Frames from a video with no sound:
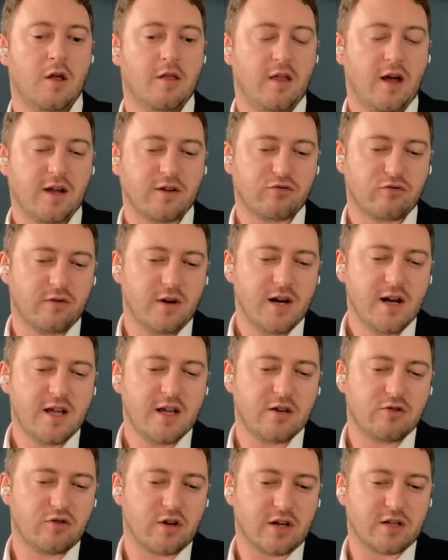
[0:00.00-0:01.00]
That's really
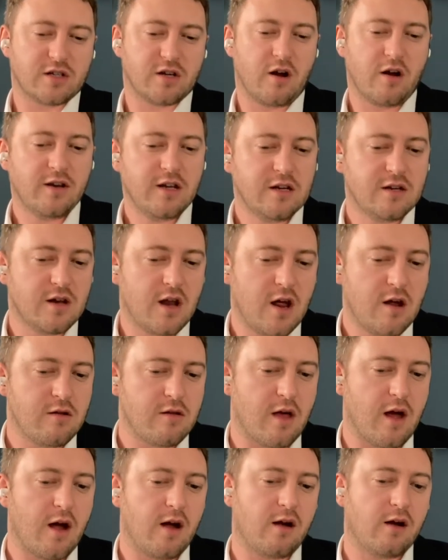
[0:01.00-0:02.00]
interesting. I didn't know
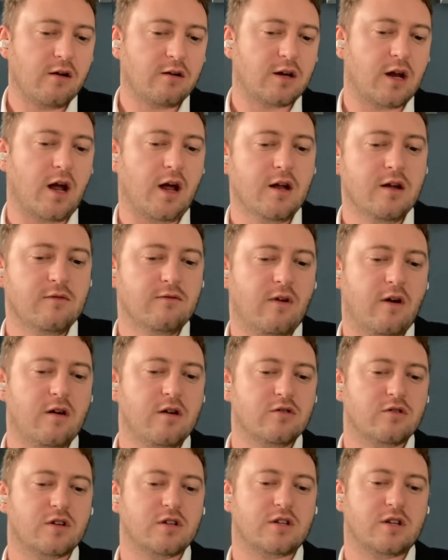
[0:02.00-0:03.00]
that. Okay, very
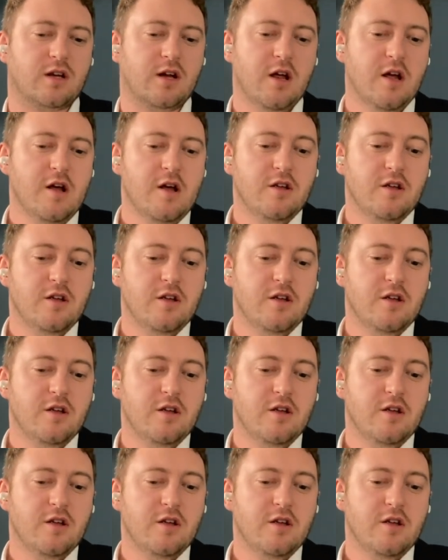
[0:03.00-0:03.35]
interesting.